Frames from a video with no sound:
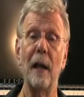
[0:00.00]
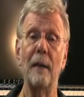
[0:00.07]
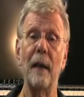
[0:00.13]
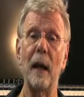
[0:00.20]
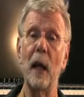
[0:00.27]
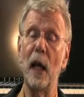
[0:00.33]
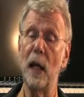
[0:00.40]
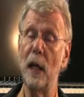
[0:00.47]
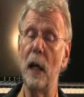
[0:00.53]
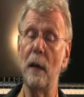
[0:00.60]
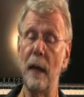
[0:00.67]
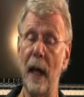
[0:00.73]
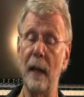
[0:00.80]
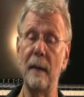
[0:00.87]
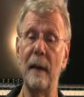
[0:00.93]

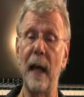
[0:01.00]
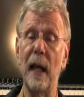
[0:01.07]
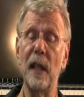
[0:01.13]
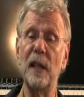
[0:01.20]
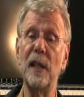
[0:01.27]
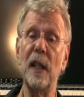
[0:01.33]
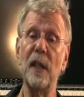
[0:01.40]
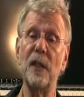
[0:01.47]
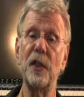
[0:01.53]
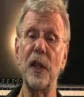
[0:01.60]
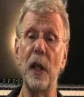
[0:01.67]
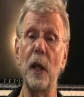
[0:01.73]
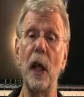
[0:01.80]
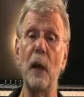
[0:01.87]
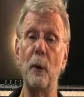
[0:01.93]
that exists
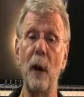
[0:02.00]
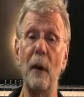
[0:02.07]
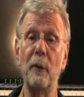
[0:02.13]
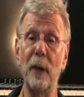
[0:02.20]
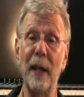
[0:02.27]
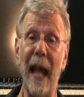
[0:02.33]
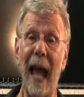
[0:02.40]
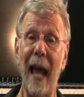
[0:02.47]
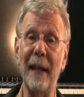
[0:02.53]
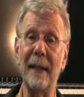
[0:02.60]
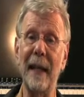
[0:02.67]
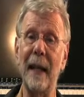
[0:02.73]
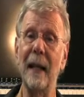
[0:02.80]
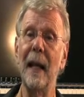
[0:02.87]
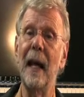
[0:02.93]
in irreverent
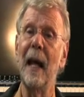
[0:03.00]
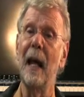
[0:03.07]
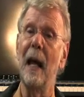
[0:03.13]
acting